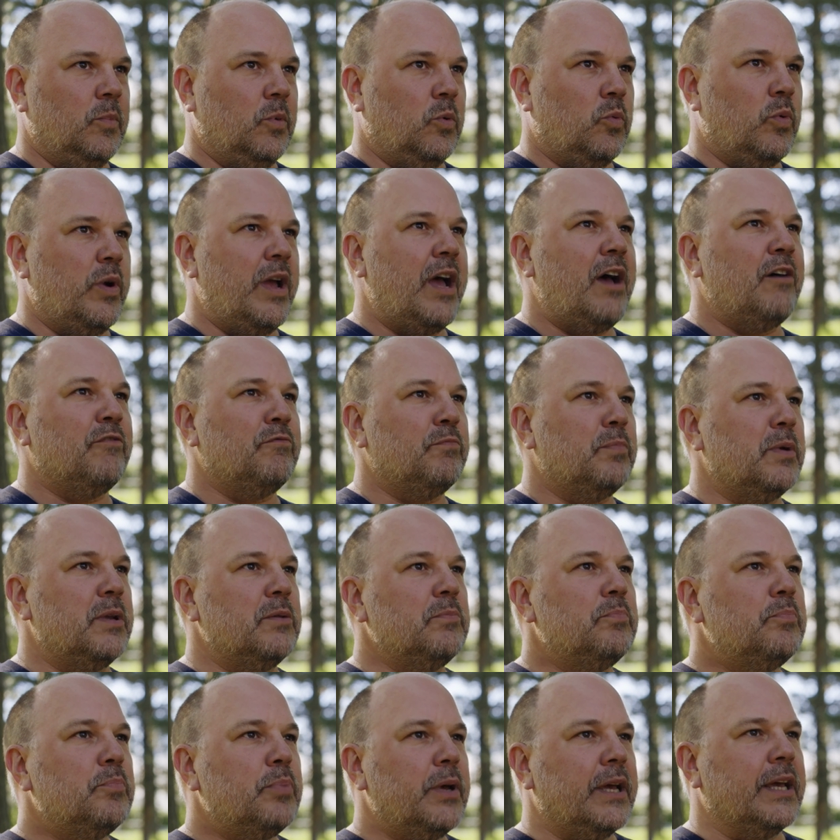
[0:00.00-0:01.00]
we have
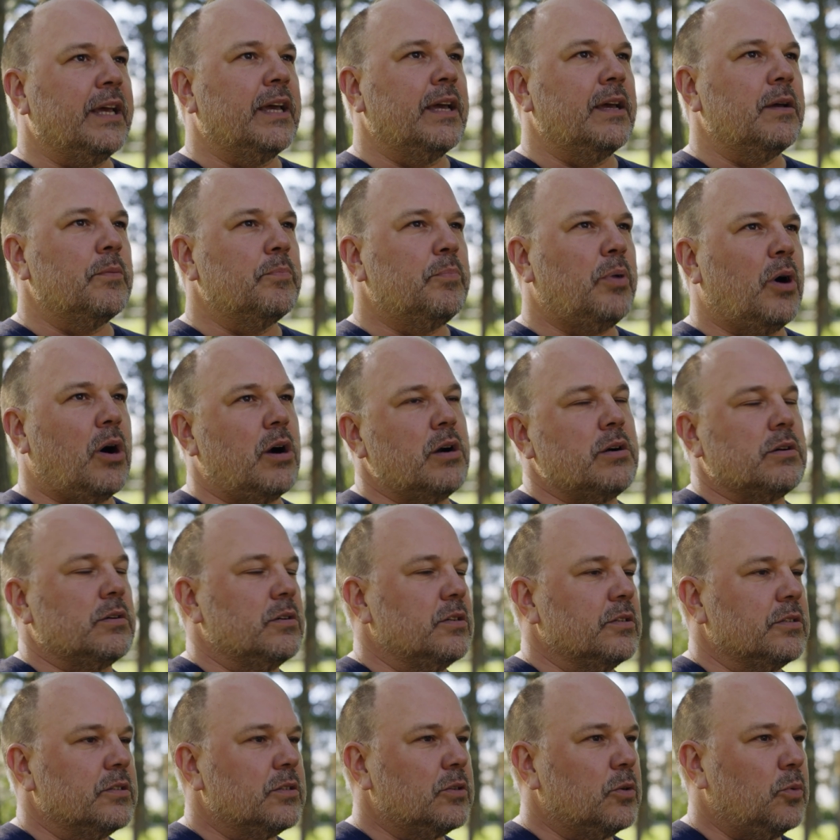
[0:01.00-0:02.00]
been picking
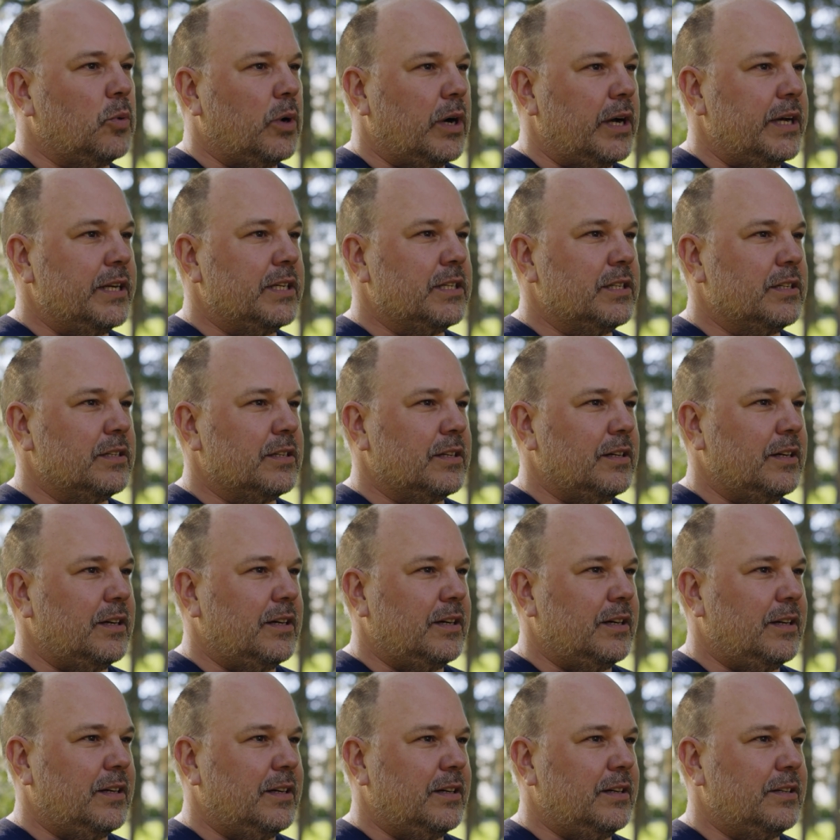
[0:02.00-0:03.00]
partners quite
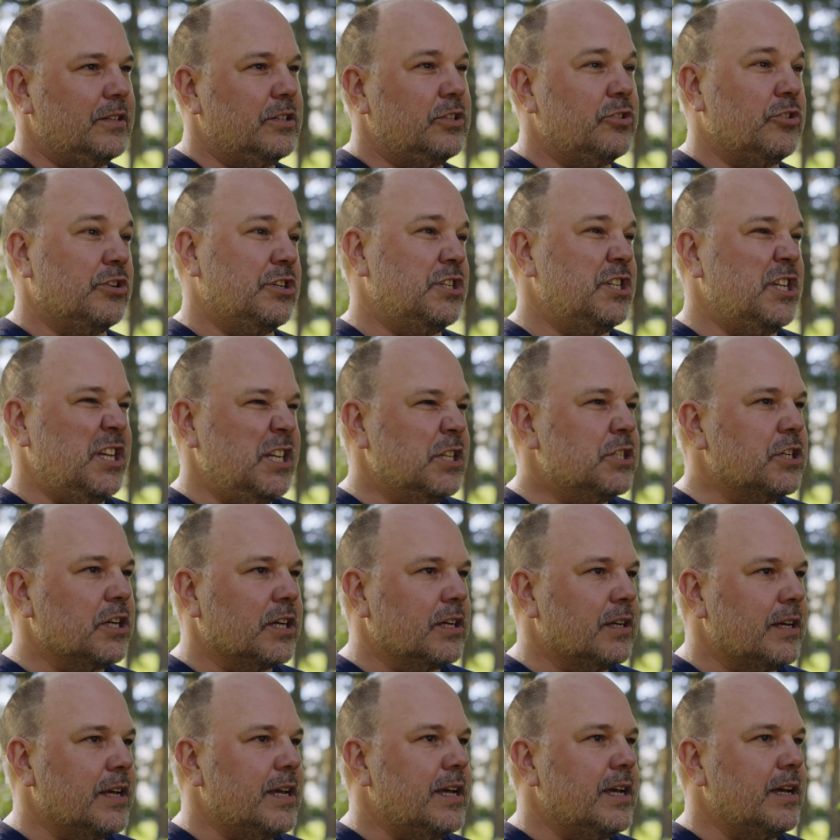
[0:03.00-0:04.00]

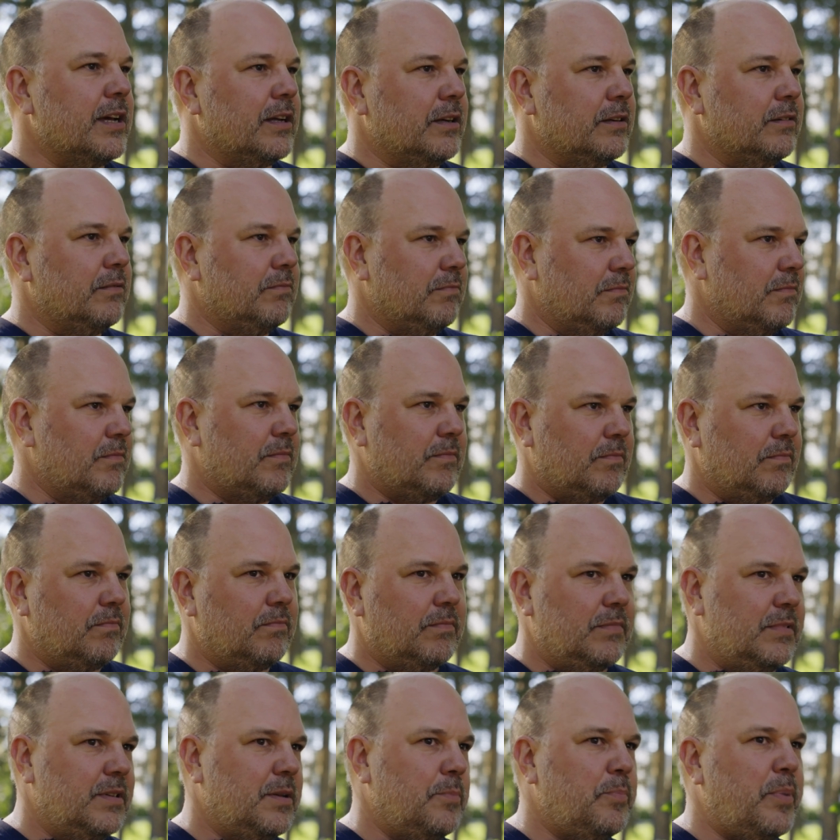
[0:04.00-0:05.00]
strategically
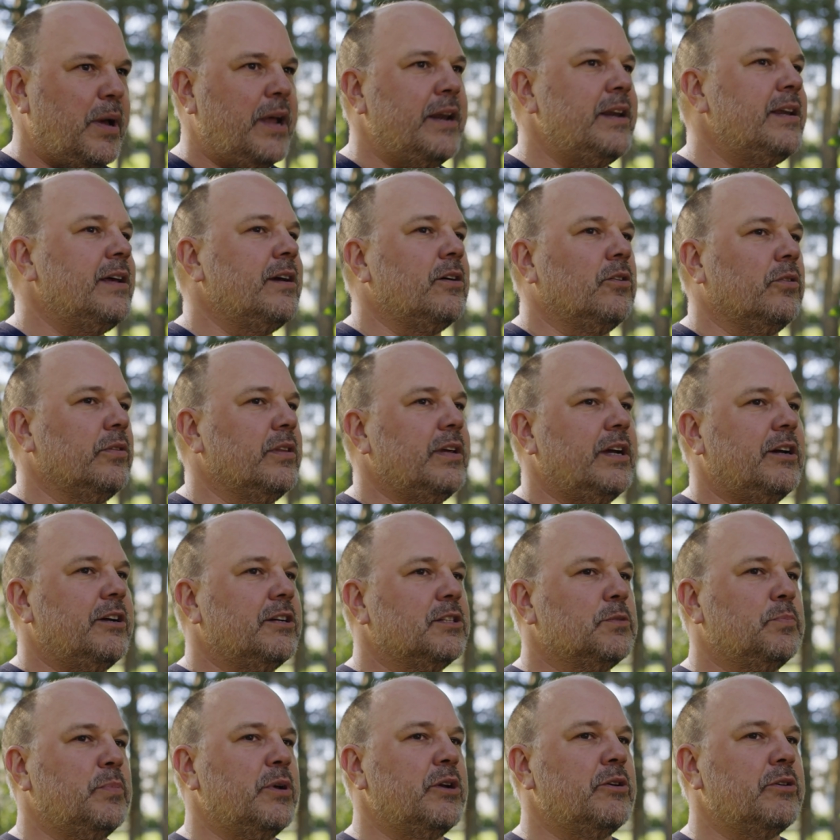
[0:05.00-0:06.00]
and depending on their
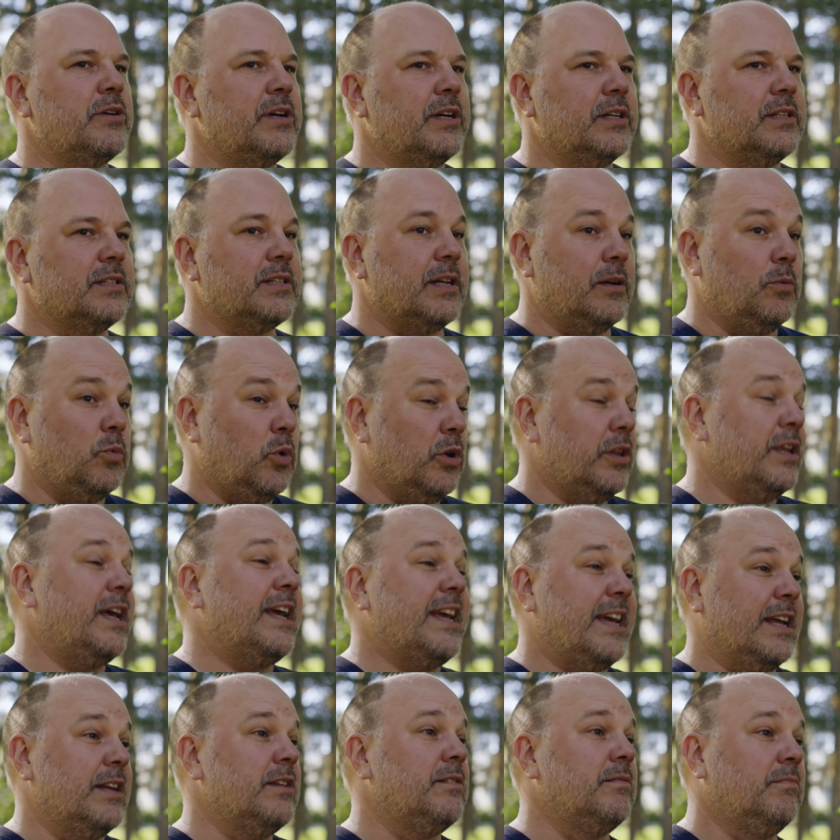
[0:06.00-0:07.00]
experience and what they
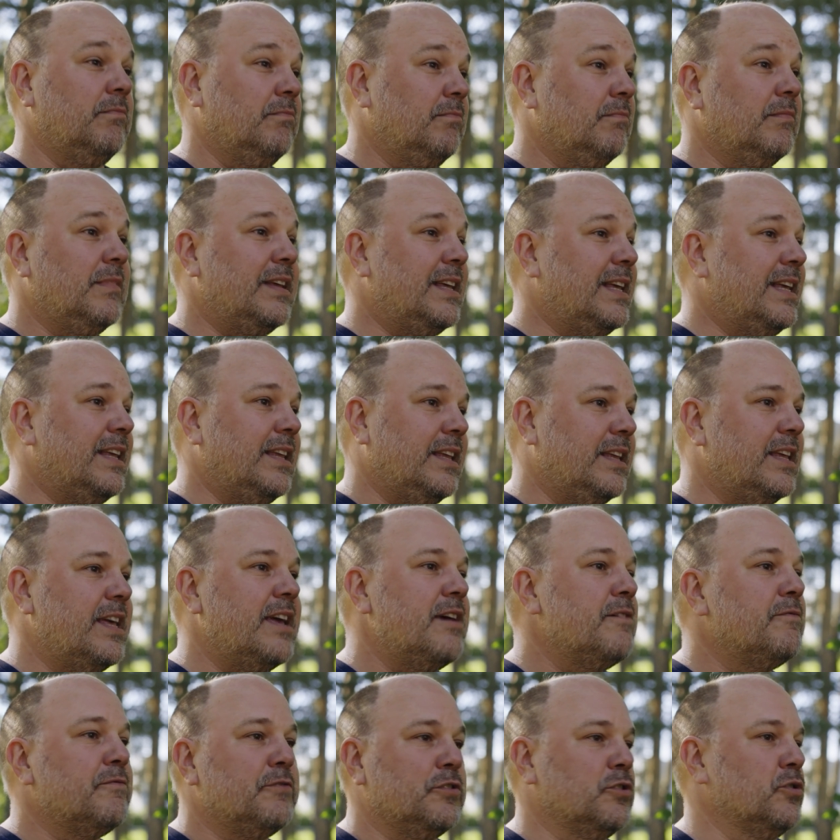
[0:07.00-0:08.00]
can
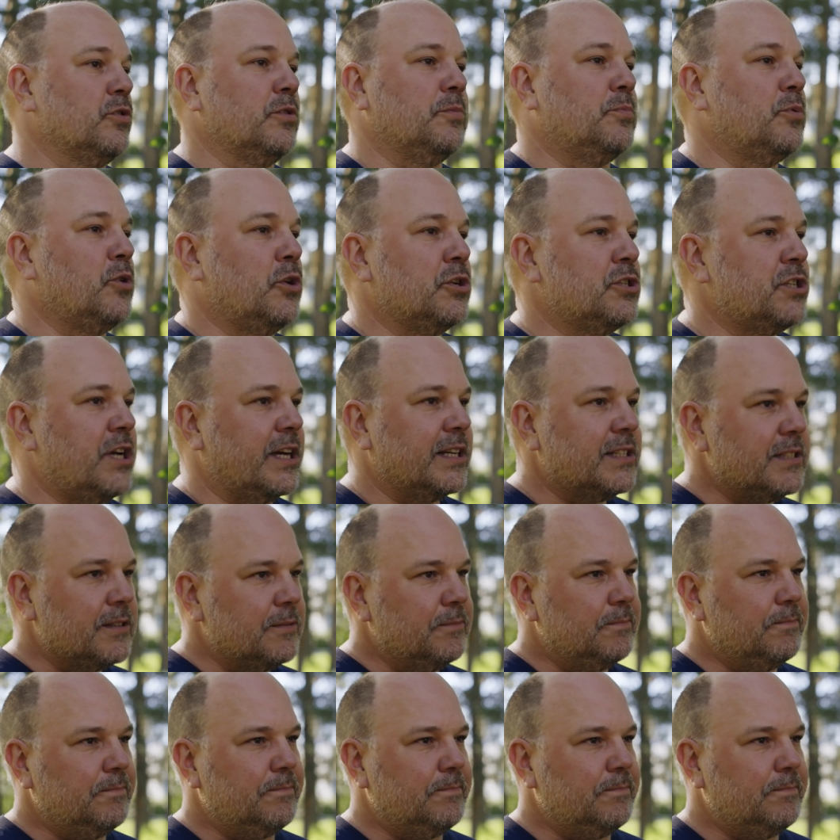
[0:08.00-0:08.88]
give to the project.